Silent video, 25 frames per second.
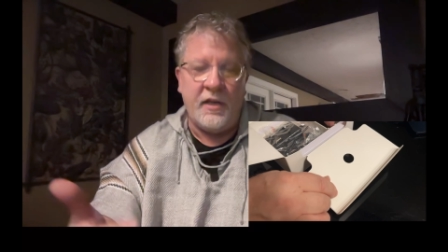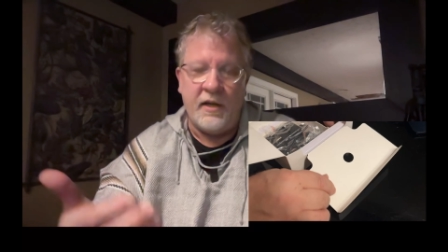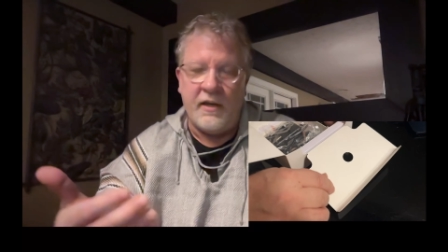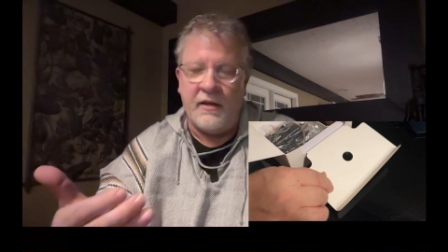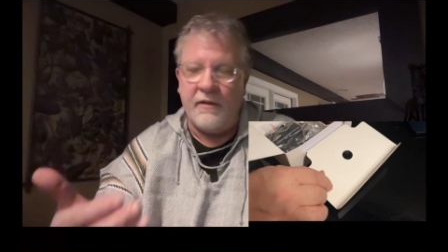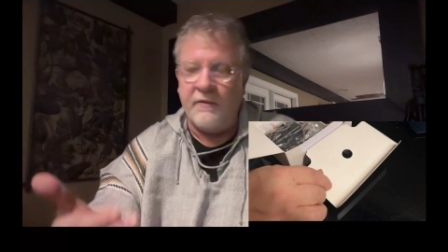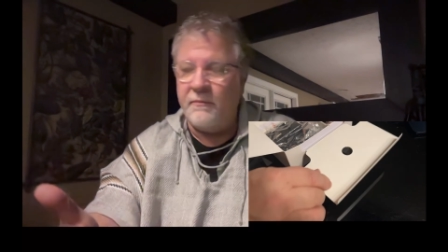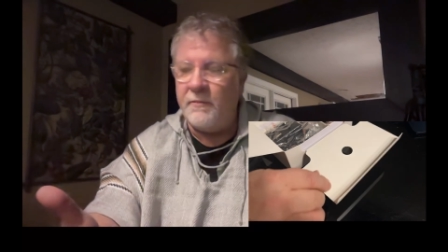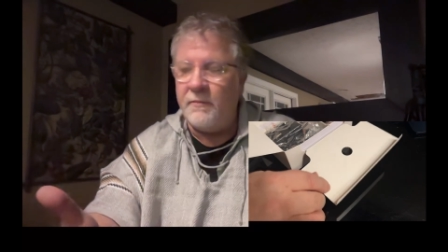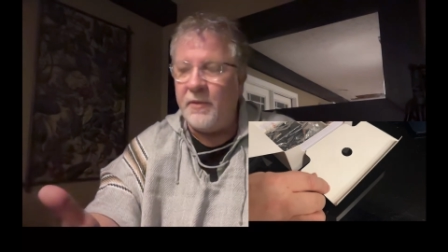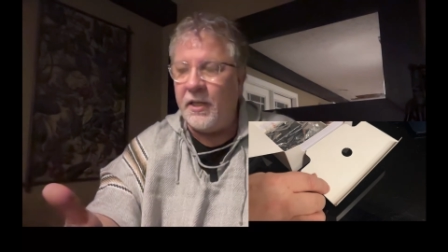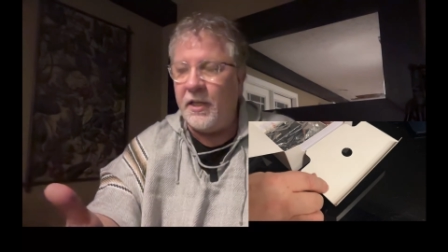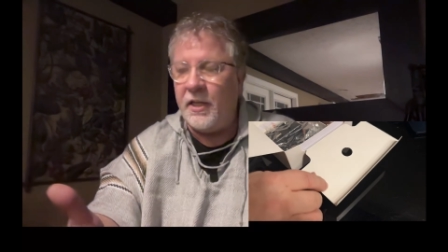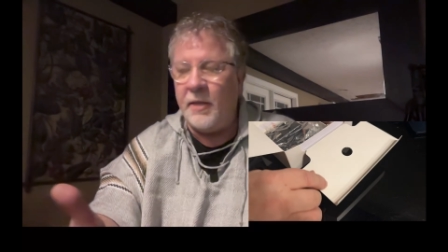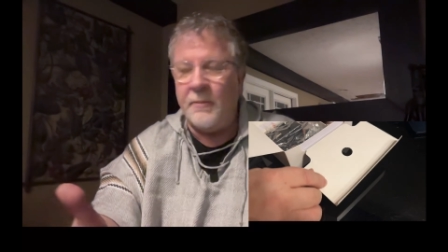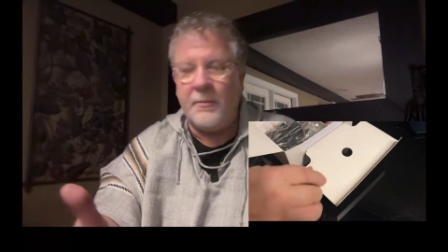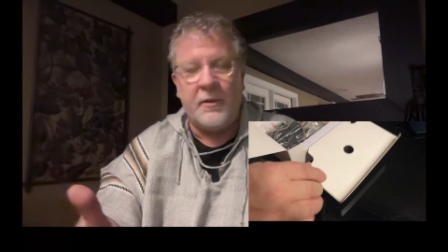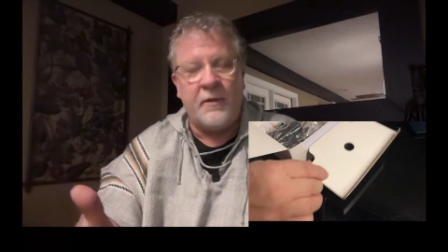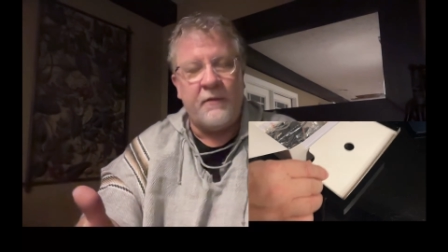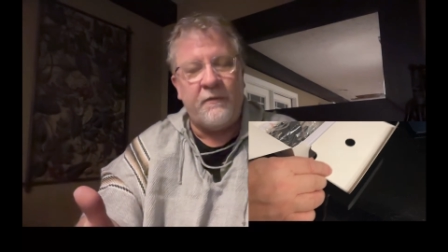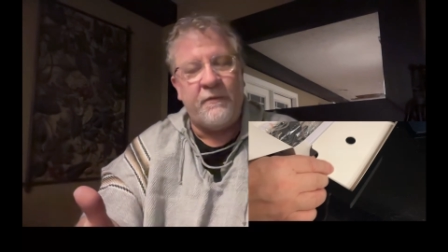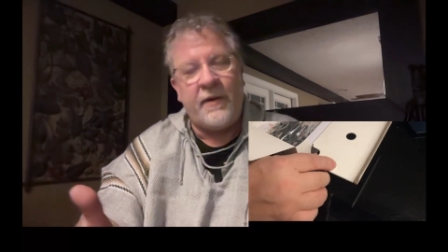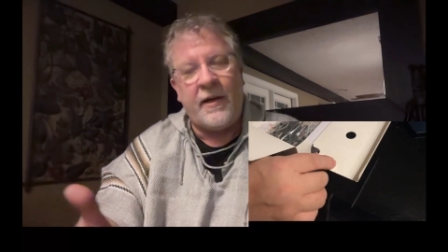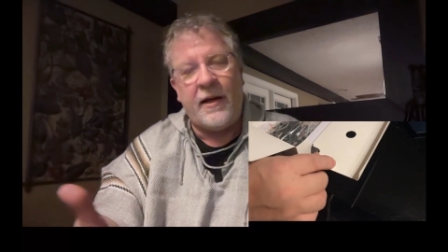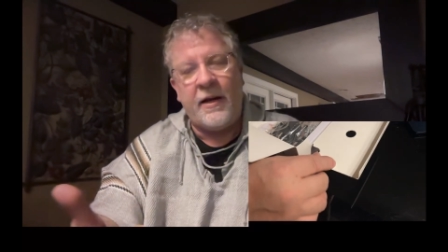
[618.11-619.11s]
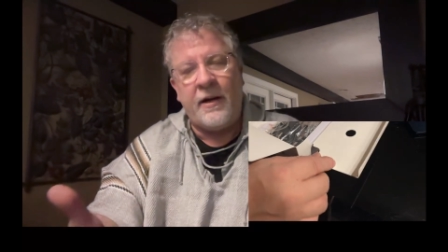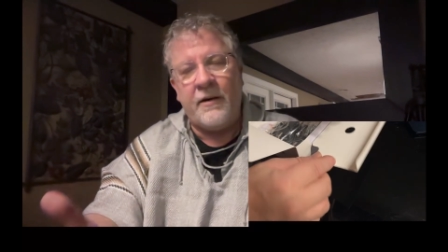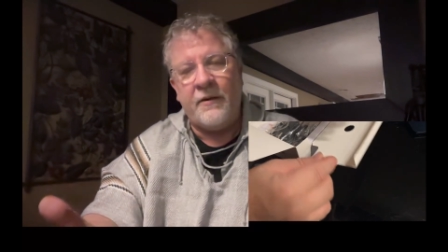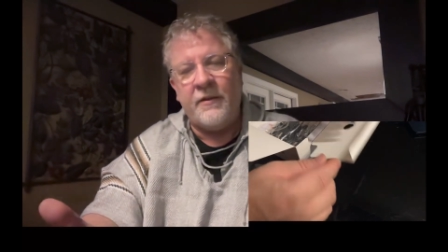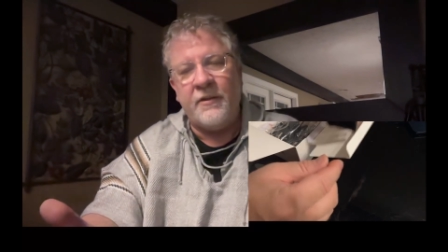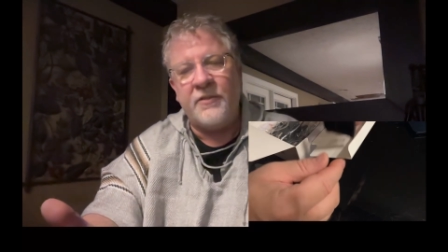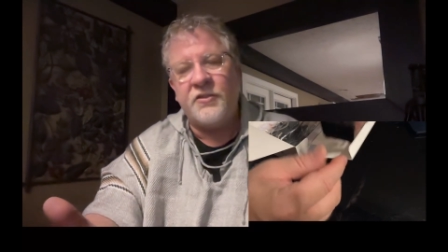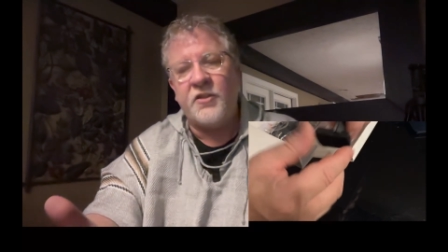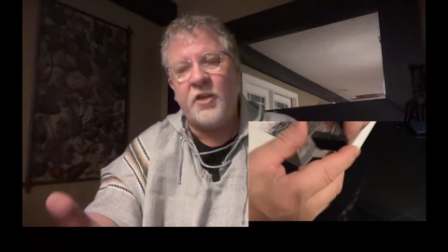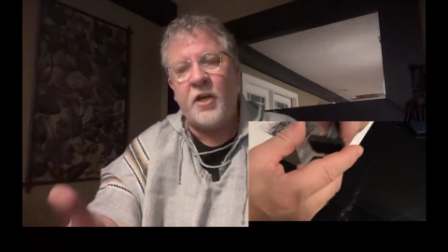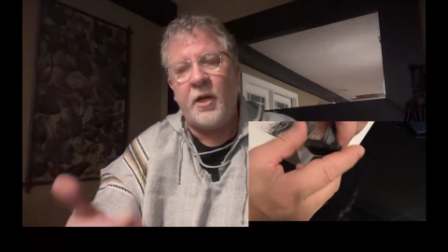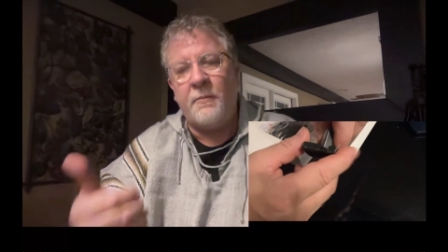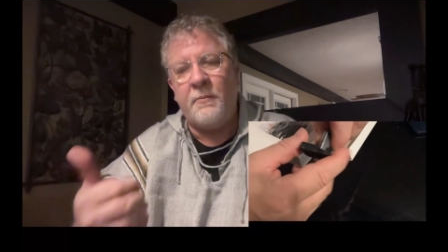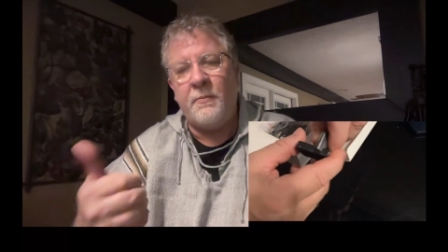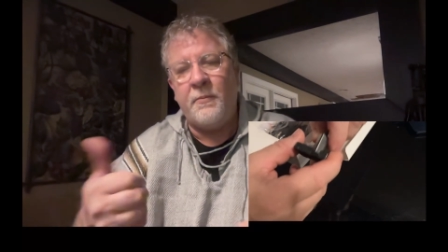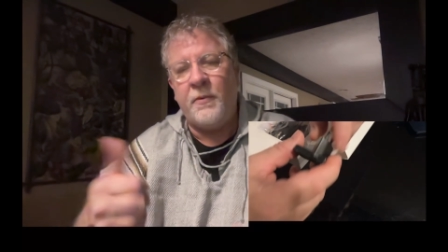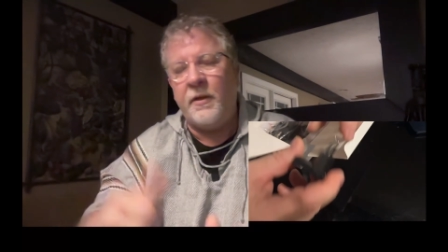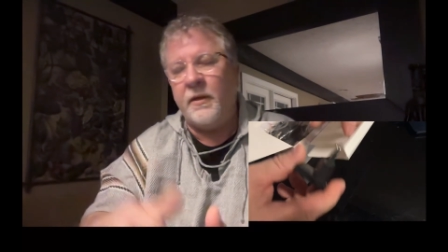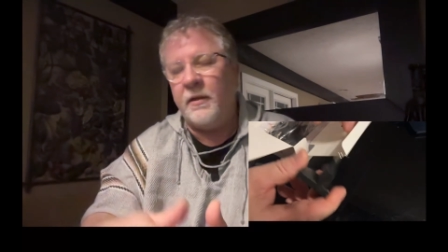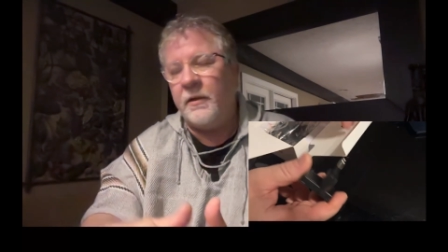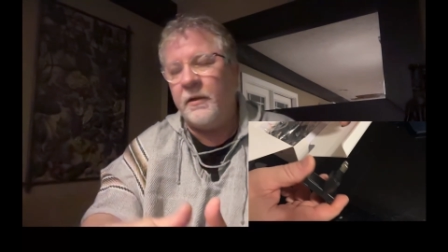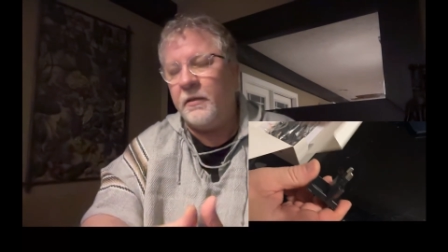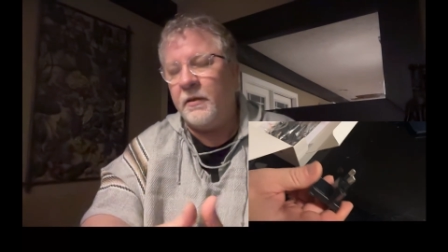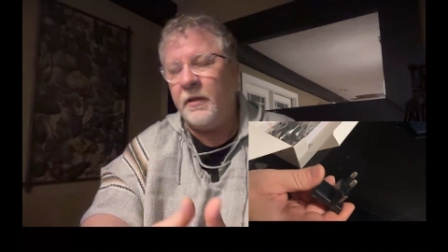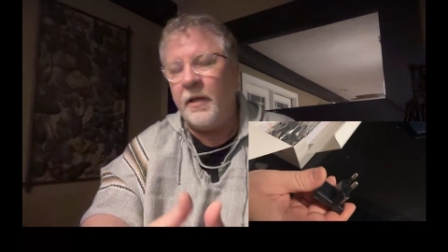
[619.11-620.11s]
of being able to fire this up
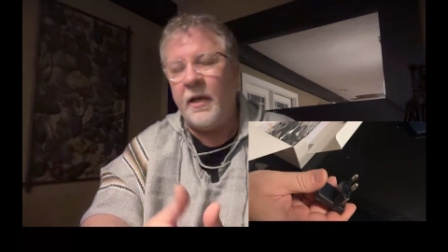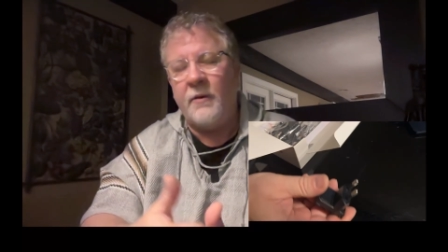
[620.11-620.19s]
and,